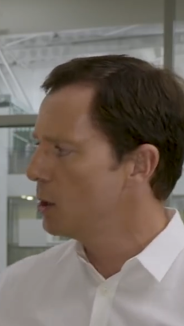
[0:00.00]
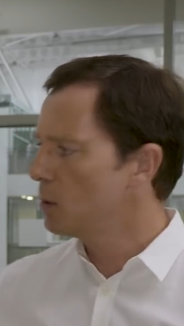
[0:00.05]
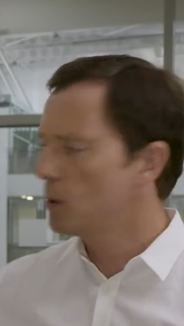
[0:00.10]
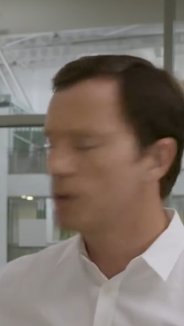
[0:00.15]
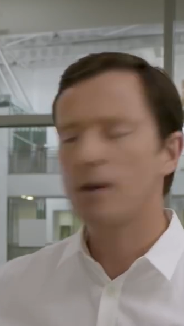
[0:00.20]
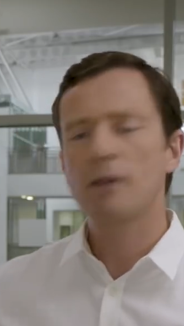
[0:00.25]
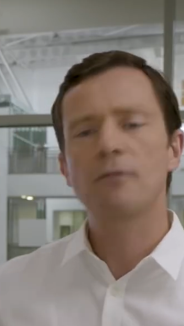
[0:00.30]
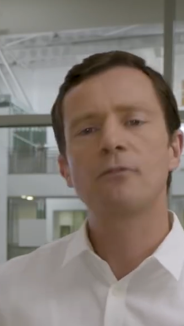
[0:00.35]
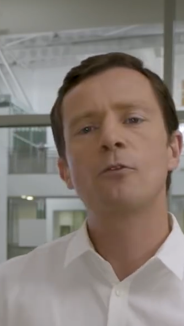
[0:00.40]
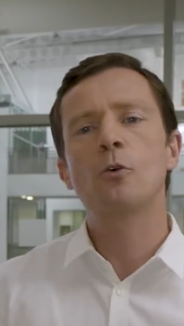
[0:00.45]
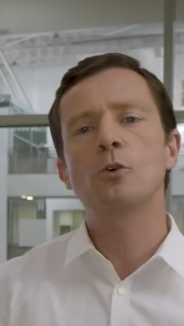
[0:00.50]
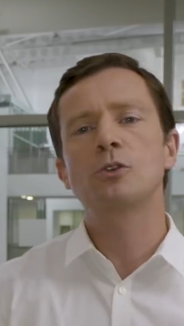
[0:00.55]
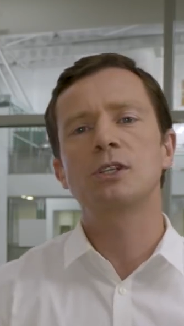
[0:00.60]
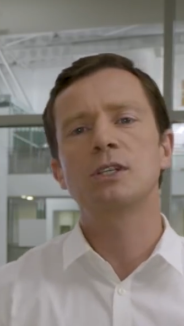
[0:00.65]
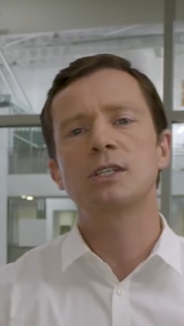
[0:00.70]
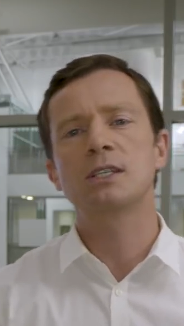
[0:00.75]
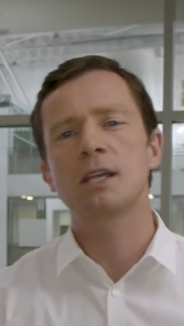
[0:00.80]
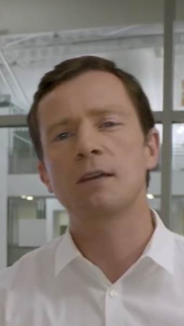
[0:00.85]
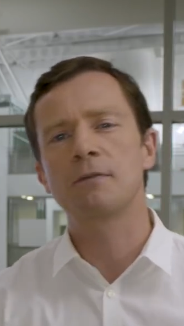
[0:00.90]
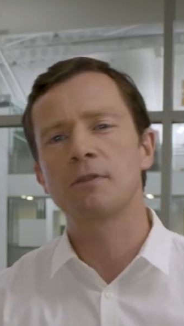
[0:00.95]
we've had
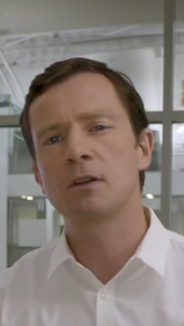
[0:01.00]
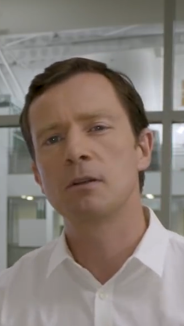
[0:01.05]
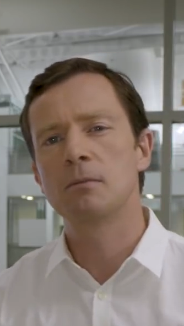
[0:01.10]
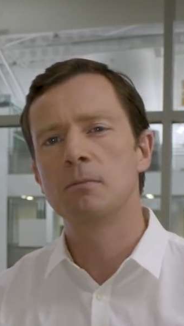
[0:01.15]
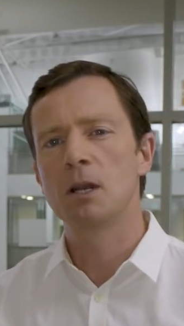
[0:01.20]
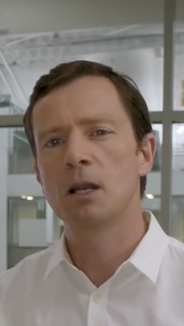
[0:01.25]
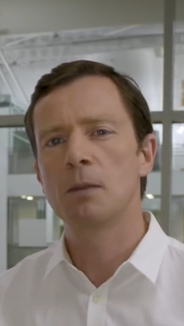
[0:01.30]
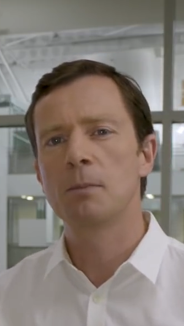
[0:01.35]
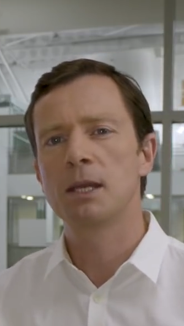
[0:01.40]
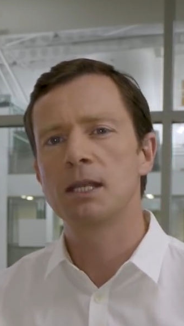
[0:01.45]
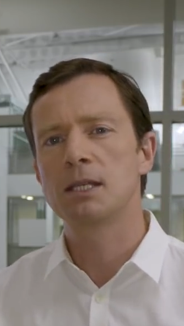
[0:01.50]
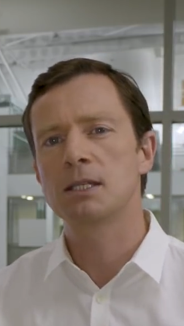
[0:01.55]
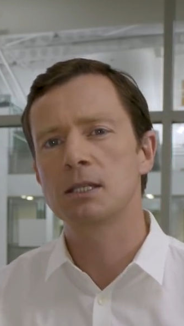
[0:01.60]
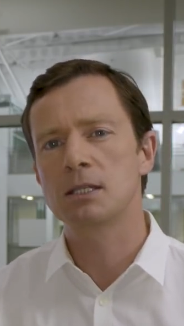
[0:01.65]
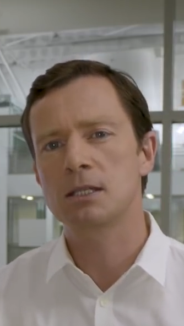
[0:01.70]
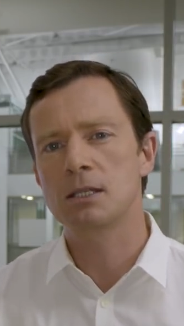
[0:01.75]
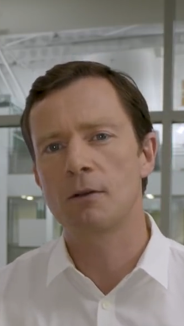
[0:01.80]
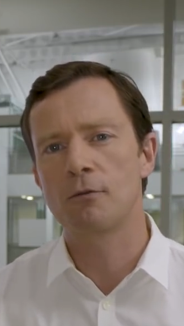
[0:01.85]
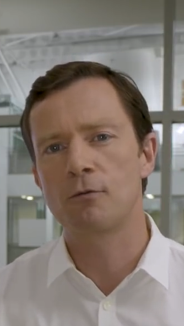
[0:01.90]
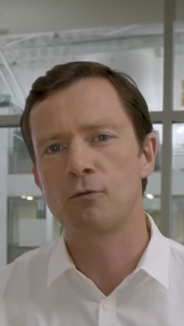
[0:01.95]
47
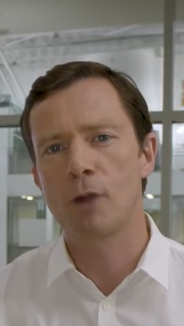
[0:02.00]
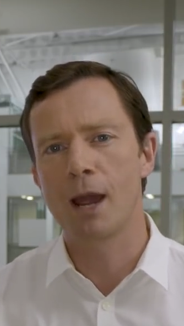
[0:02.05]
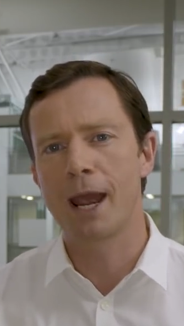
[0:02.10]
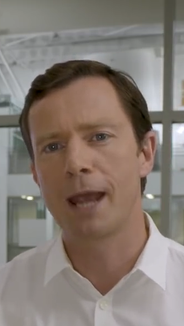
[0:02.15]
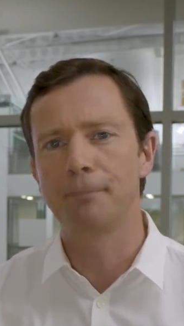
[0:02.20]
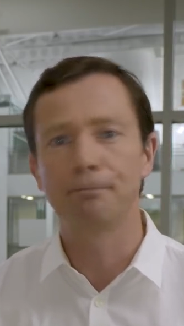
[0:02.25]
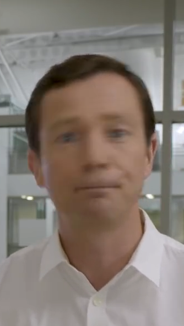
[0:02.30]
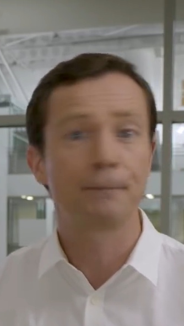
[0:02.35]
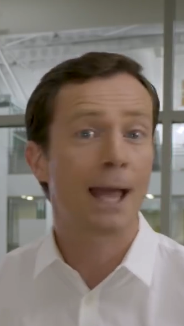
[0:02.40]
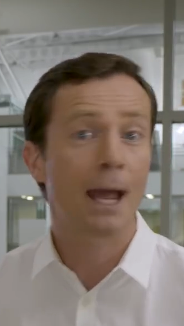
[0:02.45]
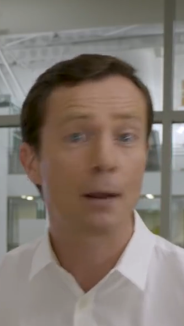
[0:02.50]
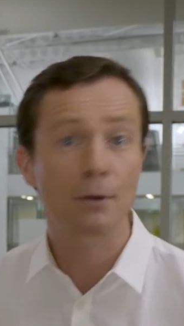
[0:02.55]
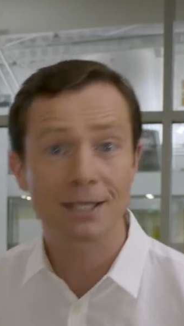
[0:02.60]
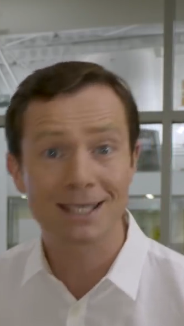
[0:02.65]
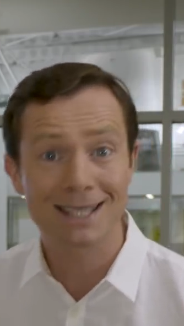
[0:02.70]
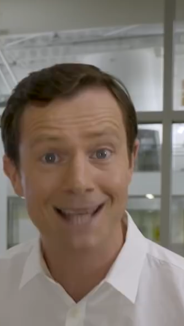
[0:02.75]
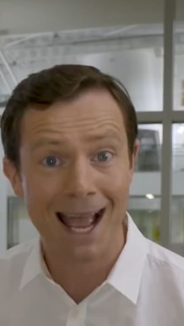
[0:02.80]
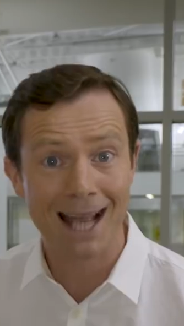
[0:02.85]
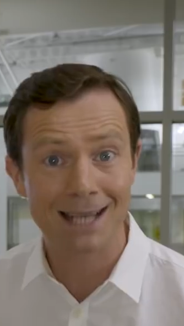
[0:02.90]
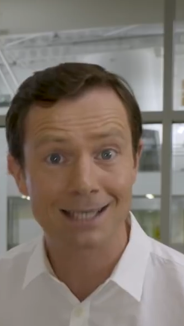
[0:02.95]
millimetres of rain. How
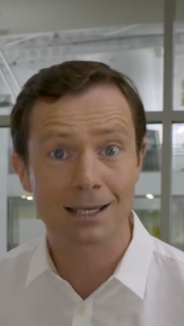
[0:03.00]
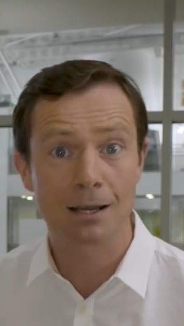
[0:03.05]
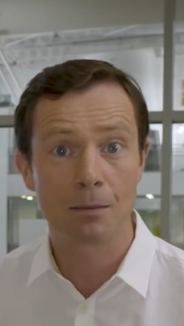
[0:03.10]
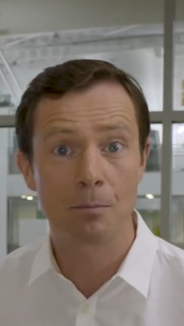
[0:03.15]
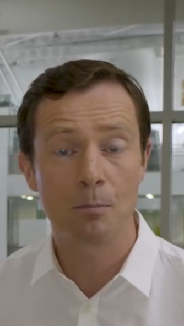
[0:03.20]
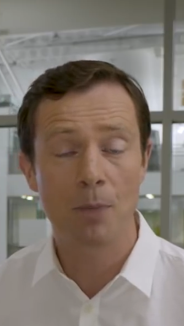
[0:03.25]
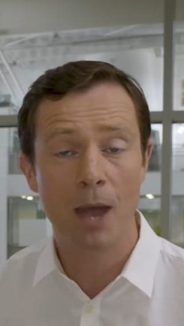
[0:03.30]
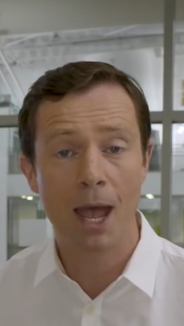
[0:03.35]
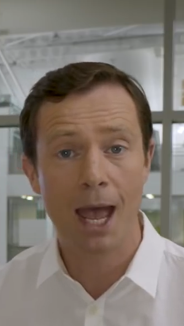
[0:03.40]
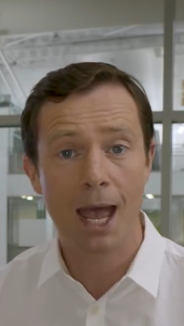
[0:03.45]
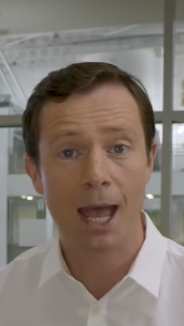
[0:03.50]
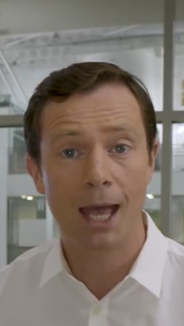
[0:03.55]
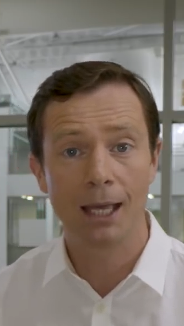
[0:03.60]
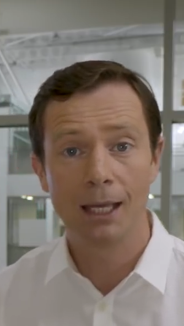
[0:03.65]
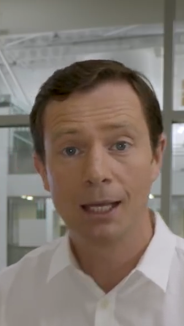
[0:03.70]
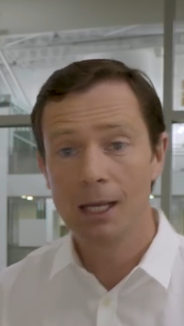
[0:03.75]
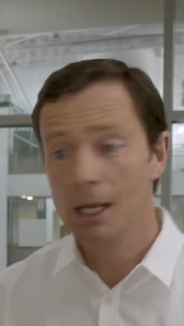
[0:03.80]
does that compare?